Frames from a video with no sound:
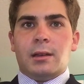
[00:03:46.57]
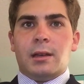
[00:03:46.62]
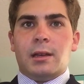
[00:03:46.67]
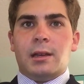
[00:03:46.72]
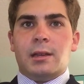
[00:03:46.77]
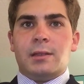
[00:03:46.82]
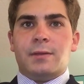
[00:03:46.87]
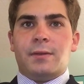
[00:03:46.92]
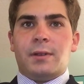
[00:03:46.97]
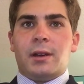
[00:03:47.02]

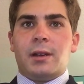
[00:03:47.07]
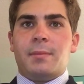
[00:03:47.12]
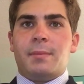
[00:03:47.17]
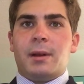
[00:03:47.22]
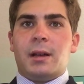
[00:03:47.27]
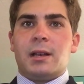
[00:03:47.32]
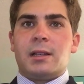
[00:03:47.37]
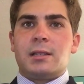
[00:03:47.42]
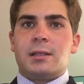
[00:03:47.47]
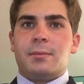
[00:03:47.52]
it is very
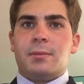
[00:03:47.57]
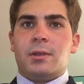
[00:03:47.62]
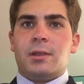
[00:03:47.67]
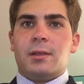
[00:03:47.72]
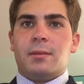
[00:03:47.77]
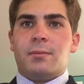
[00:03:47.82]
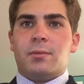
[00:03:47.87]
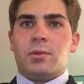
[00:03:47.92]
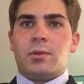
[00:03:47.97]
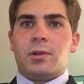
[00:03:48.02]
possible
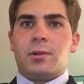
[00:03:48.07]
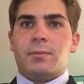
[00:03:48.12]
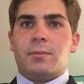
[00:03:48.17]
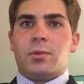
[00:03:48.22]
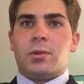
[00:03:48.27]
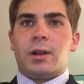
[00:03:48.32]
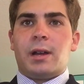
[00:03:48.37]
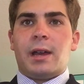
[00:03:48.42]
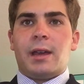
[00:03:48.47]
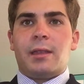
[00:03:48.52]
that more and
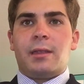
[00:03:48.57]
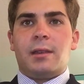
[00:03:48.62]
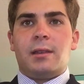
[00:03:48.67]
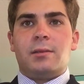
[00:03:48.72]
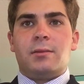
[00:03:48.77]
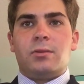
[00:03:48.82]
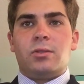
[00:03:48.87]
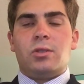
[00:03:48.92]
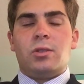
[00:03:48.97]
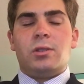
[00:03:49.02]
more
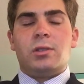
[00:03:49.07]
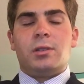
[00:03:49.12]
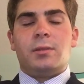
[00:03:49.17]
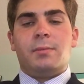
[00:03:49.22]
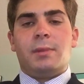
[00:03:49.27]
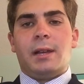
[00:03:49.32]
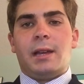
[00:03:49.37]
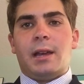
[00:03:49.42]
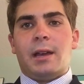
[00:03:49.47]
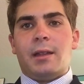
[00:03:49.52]
athletes will choose to
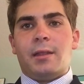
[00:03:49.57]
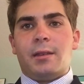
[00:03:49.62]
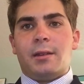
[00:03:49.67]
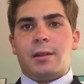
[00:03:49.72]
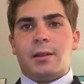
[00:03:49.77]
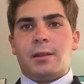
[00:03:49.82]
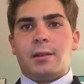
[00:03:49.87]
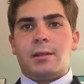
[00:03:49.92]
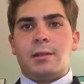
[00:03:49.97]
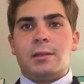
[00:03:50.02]
play
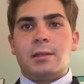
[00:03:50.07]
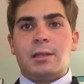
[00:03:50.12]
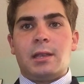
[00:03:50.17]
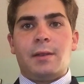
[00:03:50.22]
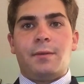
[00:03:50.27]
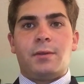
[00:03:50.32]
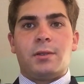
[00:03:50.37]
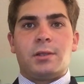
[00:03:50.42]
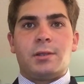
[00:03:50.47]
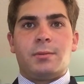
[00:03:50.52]
other,
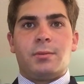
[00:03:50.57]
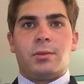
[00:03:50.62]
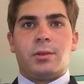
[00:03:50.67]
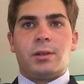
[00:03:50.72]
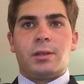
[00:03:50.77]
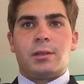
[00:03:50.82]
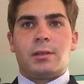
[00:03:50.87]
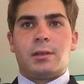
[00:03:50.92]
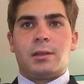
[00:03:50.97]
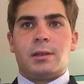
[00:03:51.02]
safer
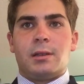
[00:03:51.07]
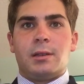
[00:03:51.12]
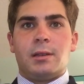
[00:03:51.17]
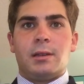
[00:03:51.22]
sports.